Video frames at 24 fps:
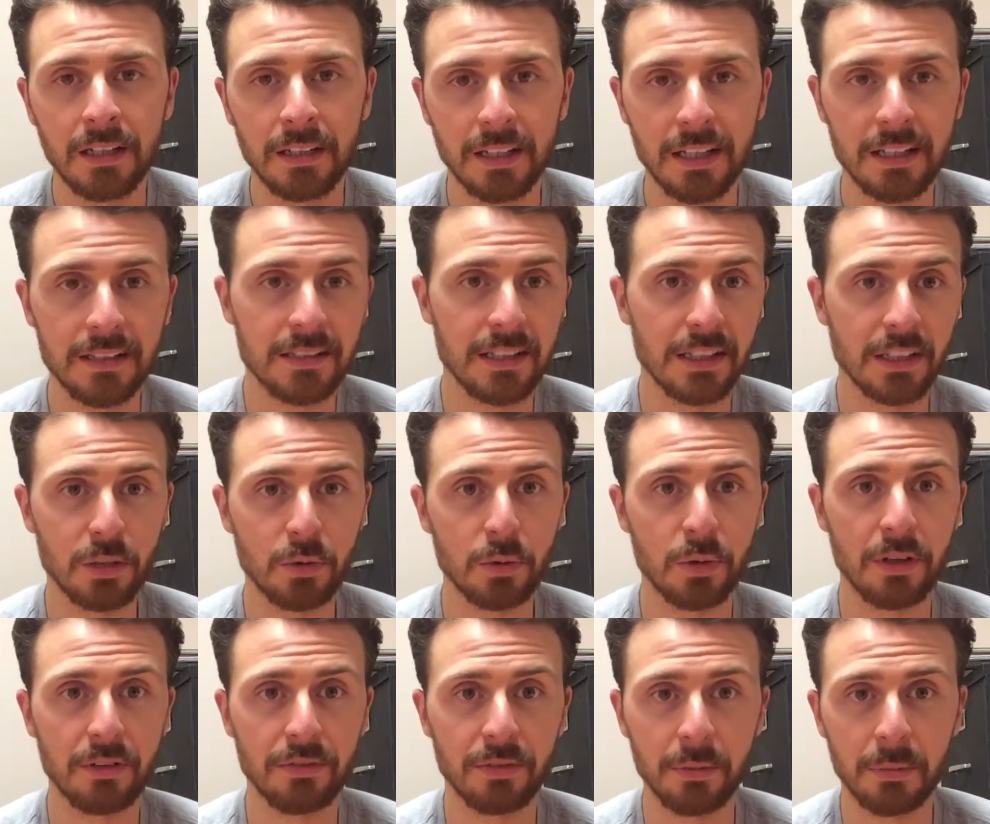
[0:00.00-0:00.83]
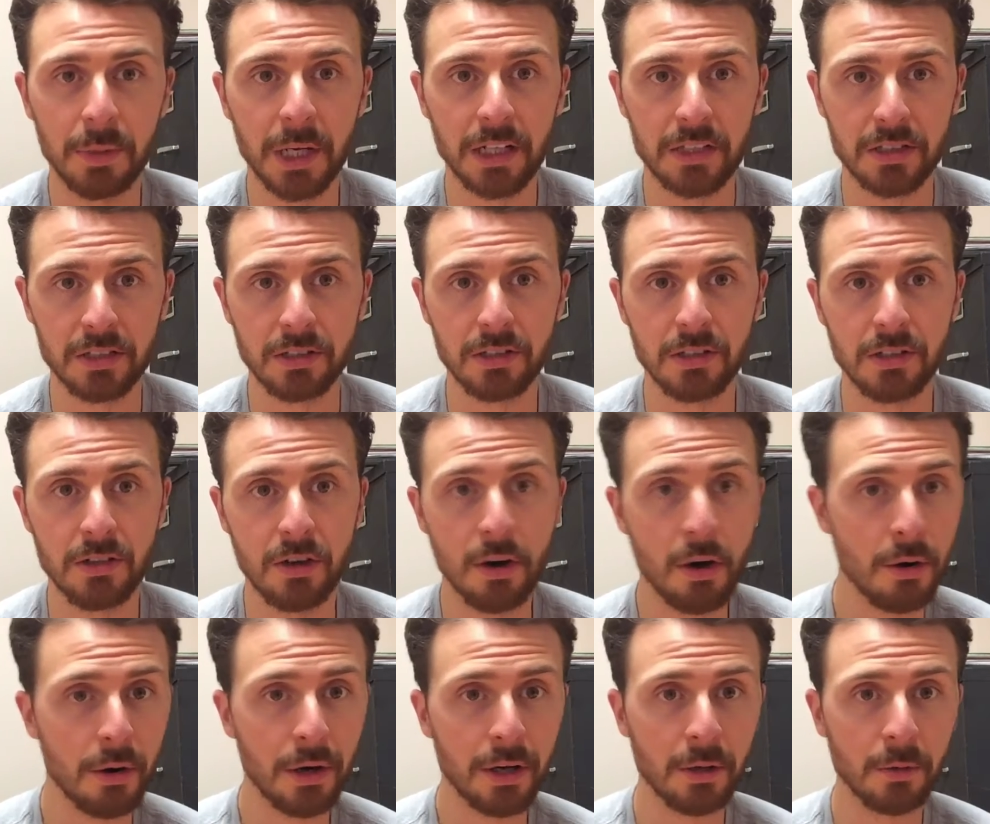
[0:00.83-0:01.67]
can take you away from actually
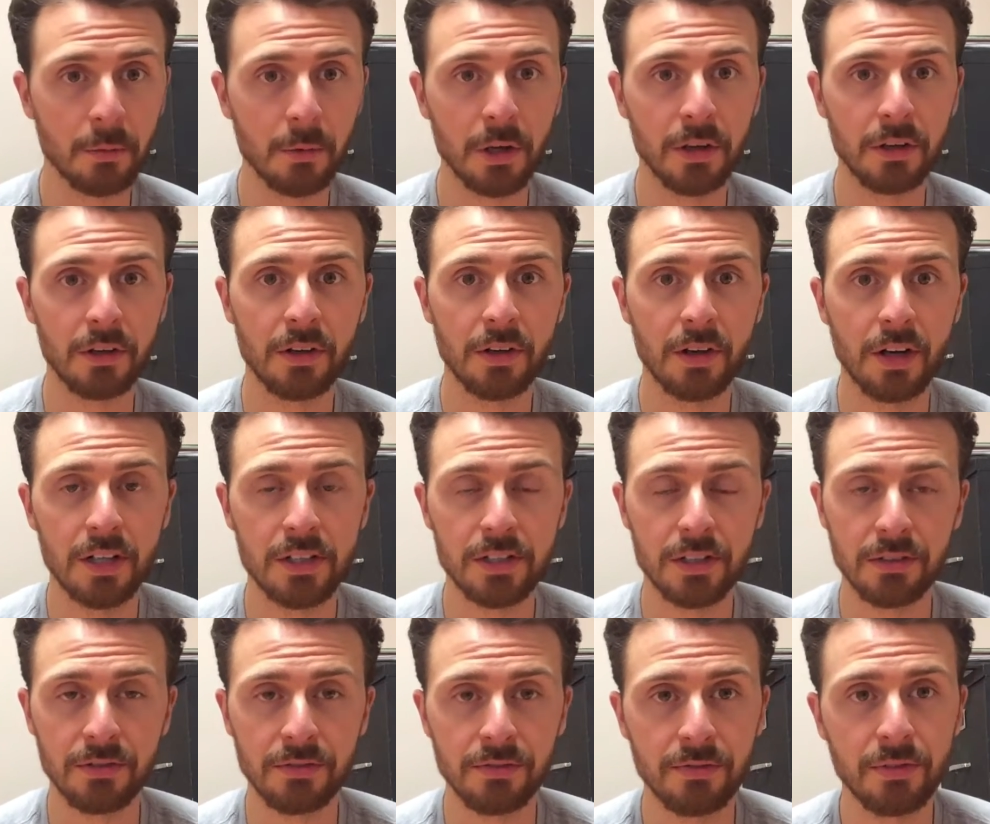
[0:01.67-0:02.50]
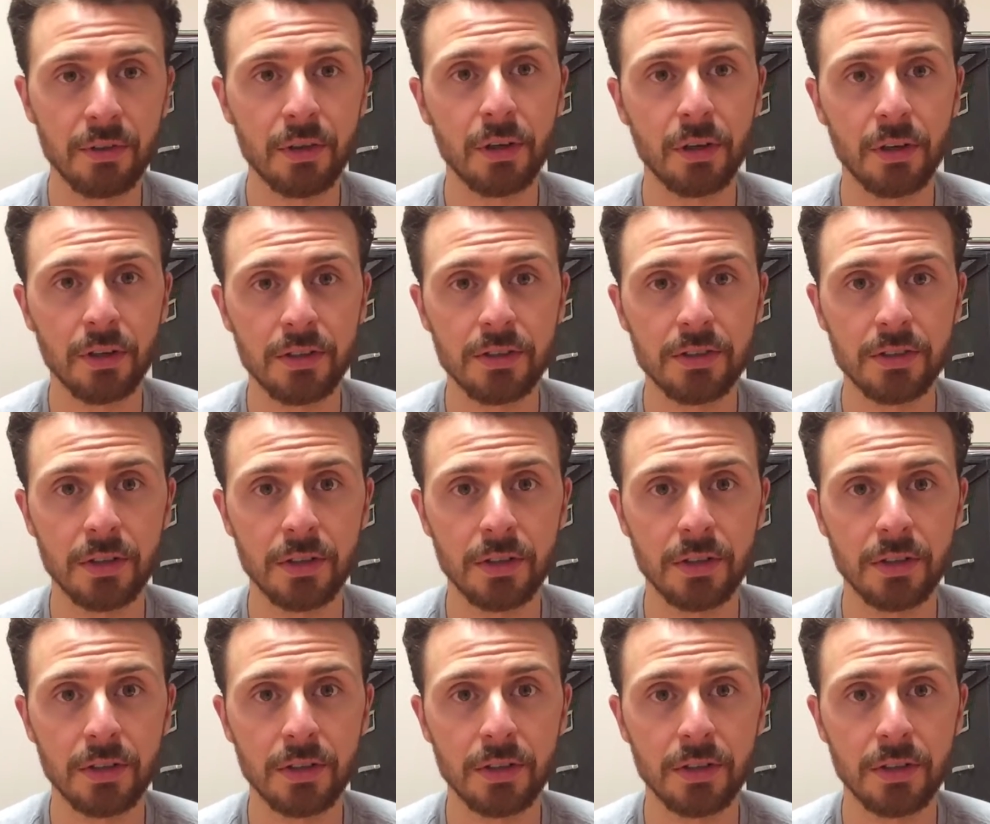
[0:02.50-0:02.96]
knowing whether or not you're full.